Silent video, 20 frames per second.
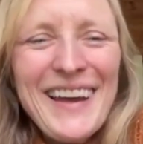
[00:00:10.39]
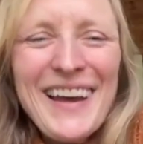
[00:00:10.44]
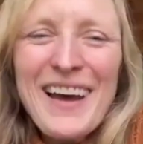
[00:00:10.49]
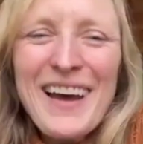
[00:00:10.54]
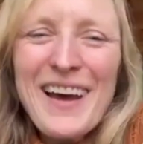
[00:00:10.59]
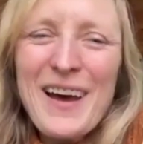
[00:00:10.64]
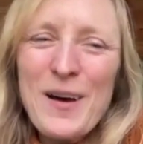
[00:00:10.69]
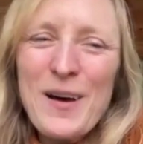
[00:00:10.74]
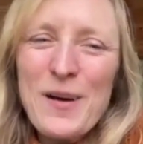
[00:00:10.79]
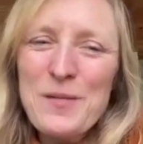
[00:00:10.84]

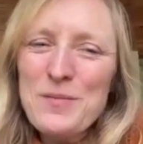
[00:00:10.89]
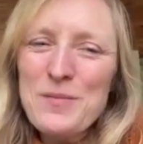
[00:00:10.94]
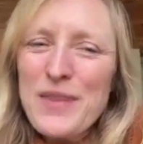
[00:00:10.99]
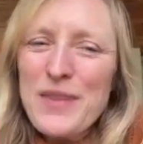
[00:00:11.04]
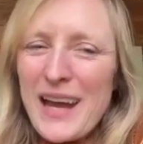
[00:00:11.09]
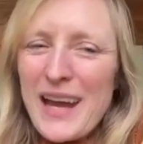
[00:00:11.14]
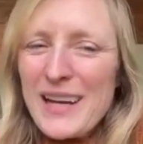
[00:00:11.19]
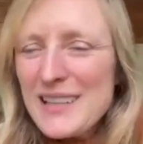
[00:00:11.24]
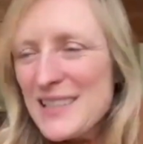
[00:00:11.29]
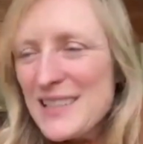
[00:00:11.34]

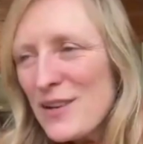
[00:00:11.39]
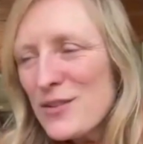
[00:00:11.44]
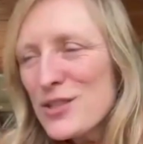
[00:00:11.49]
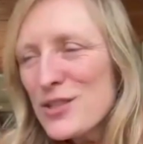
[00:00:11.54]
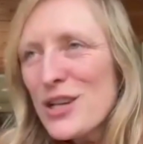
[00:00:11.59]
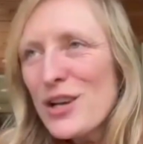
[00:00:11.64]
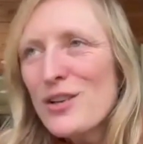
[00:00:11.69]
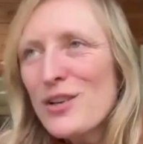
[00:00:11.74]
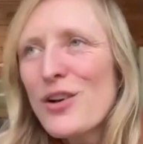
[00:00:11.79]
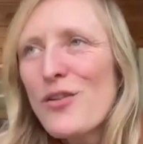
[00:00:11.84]
That is how
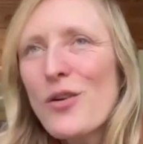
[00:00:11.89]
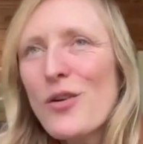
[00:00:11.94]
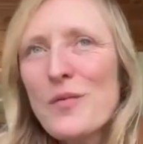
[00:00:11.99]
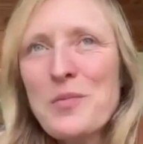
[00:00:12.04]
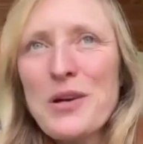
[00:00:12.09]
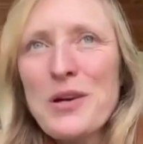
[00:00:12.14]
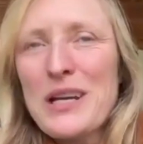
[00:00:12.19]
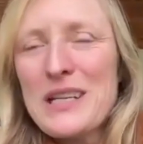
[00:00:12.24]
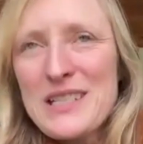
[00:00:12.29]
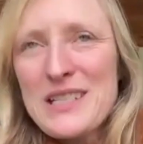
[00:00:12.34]
shell
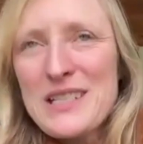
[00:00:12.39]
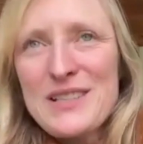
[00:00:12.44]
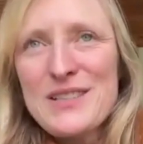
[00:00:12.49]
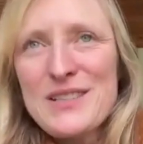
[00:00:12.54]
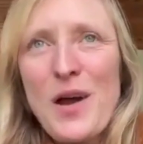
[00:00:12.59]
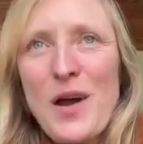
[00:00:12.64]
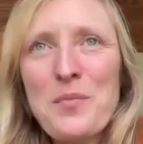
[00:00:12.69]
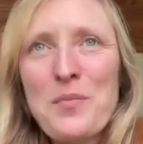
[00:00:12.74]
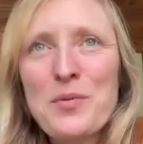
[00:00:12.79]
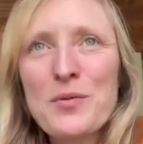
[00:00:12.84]
corporations
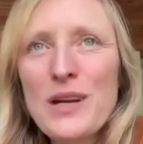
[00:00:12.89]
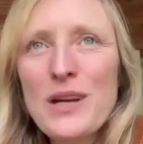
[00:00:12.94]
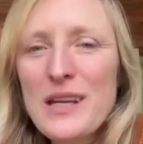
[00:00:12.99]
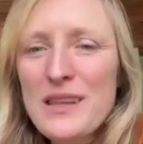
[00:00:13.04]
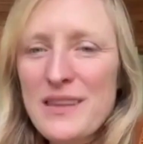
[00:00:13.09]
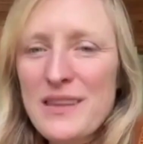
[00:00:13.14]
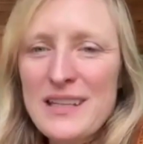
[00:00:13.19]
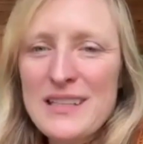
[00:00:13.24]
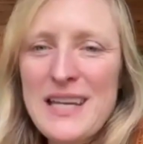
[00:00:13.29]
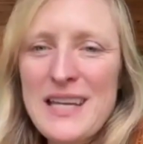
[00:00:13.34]

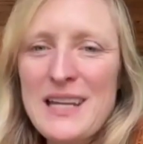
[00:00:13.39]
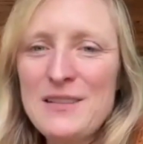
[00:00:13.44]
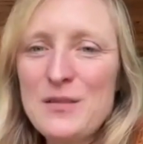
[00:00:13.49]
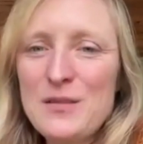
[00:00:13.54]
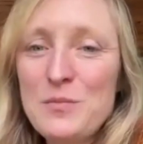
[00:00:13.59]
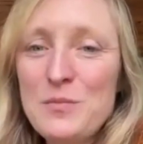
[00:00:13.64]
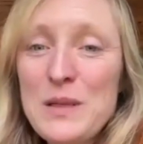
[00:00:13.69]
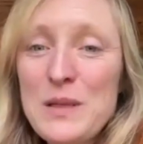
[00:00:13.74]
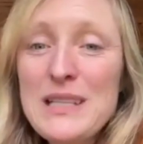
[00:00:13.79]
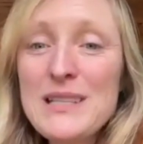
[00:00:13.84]
operate. They tend to
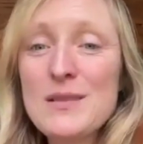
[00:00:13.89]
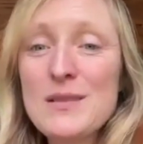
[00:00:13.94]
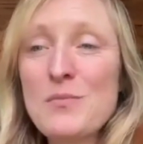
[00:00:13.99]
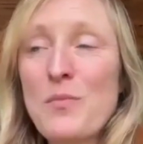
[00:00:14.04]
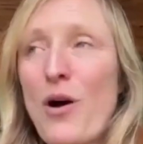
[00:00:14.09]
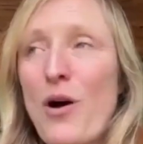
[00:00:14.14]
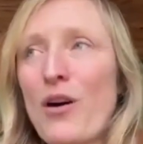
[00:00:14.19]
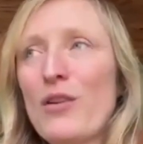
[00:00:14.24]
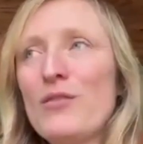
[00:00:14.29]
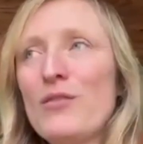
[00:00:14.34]
be
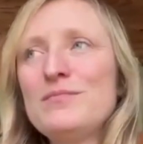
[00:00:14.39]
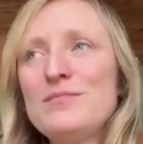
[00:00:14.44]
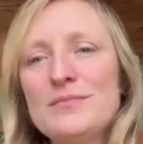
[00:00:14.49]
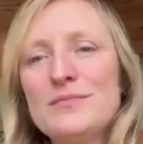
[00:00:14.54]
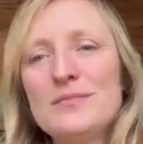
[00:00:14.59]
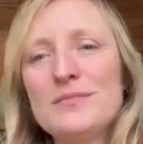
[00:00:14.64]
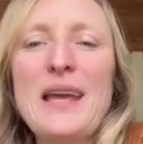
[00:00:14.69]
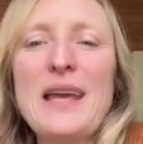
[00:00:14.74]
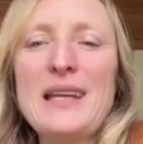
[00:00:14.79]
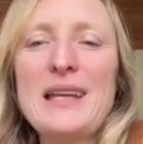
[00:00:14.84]
small.
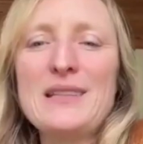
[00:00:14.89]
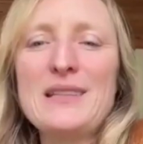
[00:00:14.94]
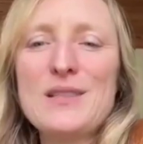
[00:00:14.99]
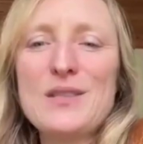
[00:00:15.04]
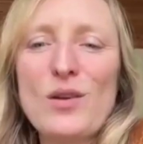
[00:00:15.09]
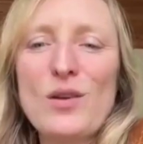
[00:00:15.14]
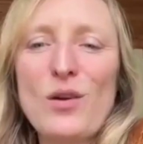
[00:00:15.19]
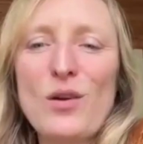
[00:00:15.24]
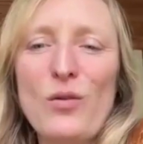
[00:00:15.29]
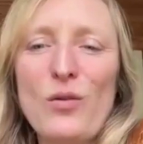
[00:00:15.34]
And
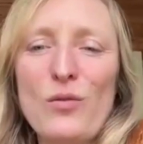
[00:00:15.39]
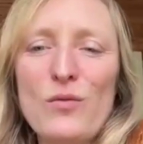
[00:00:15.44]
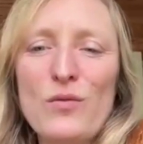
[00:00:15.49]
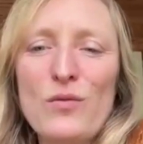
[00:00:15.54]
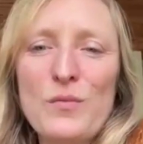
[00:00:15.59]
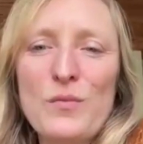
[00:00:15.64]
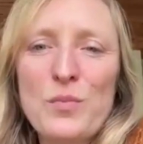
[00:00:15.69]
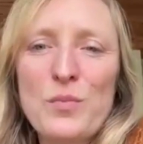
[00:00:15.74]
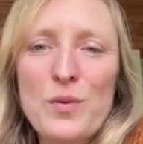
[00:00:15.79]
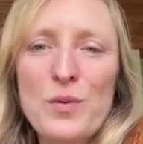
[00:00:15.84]
so
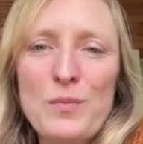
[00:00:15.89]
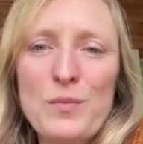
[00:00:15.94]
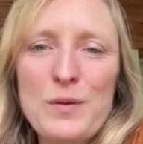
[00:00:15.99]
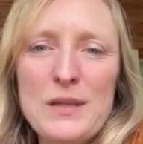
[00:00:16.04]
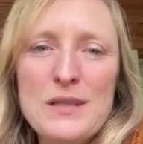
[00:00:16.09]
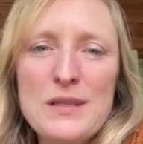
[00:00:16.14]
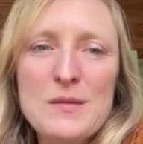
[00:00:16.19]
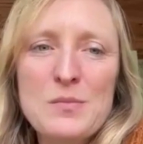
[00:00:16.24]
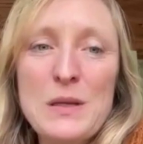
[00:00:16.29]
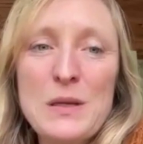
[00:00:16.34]
the
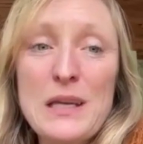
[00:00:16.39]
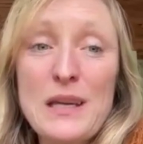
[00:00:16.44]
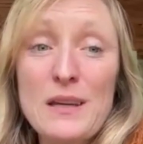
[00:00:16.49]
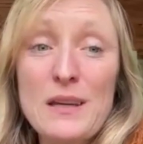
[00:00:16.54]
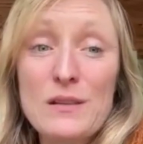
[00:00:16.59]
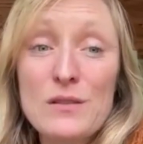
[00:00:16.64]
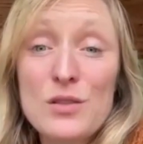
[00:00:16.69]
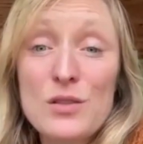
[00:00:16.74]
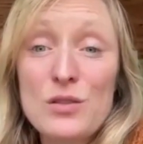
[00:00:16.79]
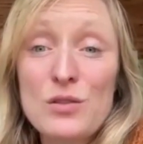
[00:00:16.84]
purpose
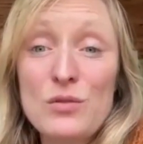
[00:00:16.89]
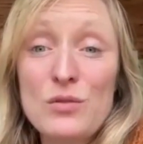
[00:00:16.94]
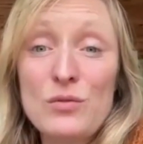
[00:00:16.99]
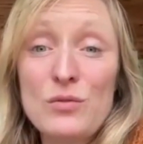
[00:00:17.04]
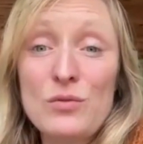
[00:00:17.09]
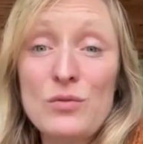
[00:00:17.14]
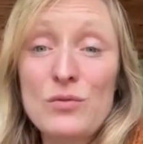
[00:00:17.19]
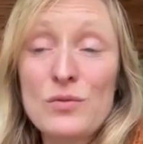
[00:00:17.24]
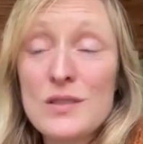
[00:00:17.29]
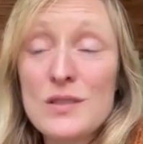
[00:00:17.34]
being
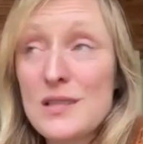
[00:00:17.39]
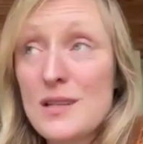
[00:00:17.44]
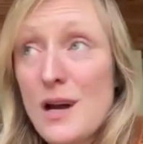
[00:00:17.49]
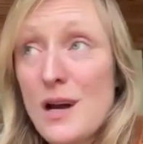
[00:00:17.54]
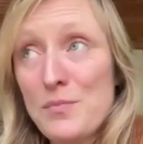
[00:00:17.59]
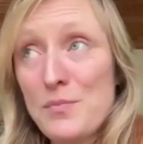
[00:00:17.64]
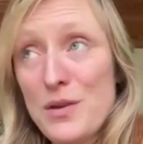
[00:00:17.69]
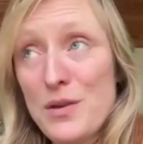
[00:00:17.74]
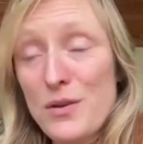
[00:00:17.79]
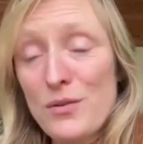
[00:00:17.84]
to
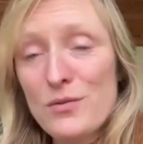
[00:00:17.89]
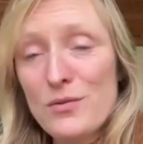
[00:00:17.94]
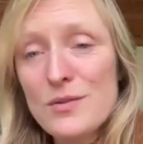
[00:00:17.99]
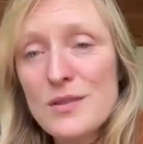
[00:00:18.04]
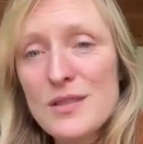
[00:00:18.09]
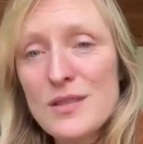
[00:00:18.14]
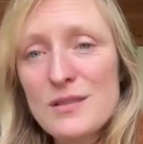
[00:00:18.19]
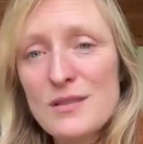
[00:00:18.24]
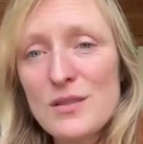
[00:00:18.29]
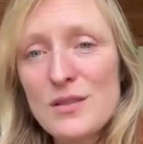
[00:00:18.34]
stop
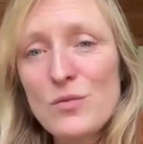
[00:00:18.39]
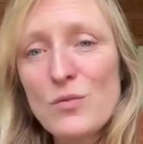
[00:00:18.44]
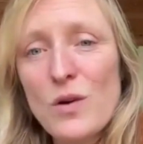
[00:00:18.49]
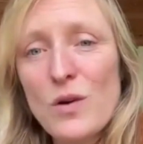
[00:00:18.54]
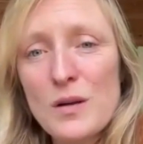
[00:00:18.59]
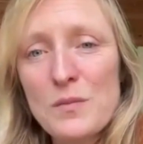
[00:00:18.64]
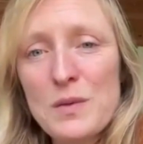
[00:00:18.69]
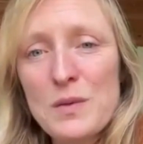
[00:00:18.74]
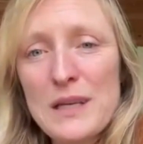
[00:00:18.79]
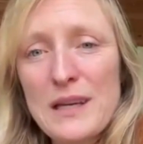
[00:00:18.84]
those, you
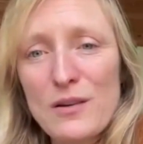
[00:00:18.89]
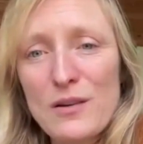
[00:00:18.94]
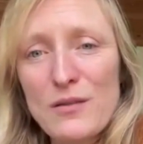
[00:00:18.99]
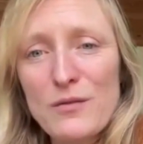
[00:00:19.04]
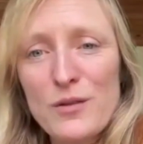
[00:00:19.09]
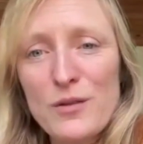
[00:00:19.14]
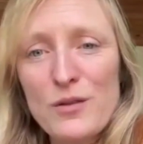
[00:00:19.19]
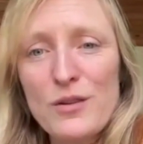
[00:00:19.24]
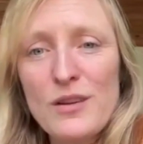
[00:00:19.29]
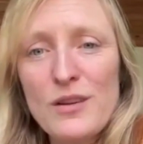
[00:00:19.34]
want to be
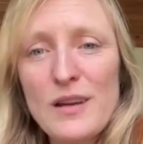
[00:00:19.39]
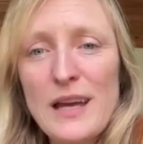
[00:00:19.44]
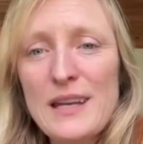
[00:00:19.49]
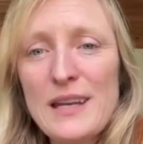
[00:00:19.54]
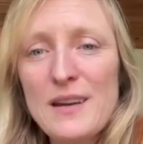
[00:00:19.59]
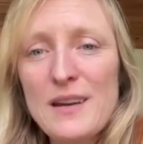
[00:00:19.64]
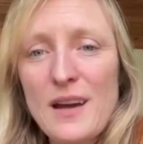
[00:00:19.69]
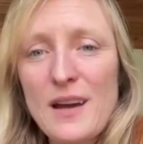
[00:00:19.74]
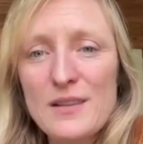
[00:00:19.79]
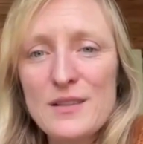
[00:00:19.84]
careful
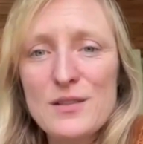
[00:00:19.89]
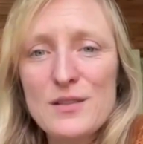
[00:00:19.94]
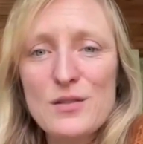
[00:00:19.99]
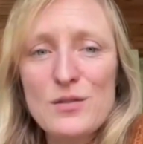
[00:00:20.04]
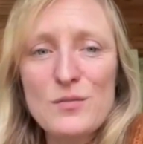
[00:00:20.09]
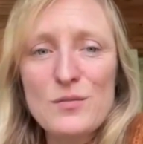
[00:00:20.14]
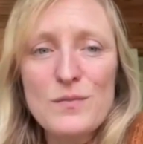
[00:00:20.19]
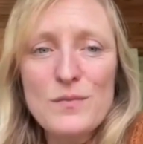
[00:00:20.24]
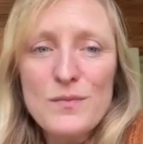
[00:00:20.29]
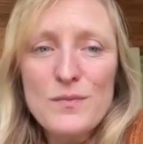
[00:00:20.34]
and not
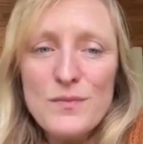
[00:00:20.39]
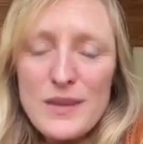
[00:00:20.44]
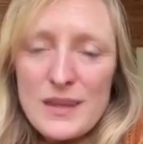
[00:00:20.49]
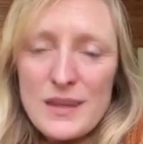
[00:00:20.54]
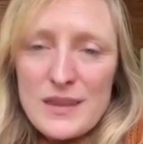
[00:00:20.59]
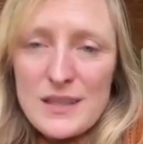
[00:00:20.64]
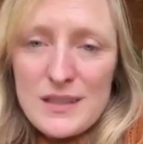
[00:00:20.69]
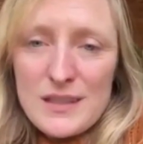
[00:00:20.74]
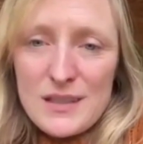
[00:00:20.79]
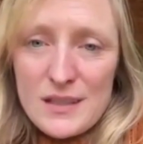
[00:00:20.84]
assume
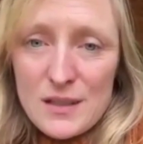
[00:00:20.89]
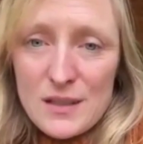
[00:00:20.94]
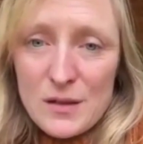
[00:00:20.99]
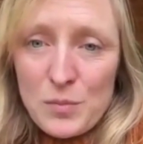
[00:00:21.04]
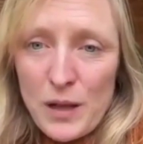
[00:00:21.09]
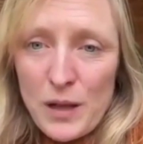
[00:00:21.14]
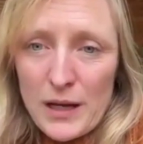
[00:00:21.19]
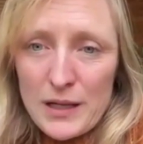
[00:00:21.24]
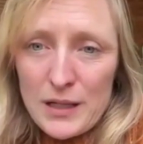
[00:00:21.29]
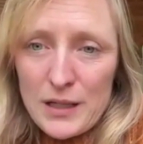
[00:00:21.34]
that this doesn't
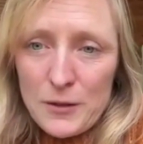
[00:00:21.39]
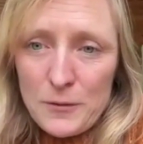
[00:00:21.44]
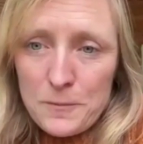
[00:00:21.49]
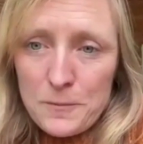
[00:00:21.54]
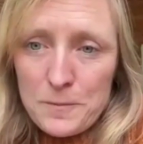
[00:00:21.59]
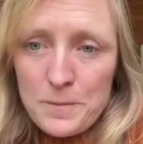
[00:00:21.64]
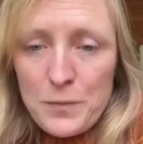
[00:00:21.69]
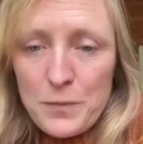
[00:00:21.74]
apply to you.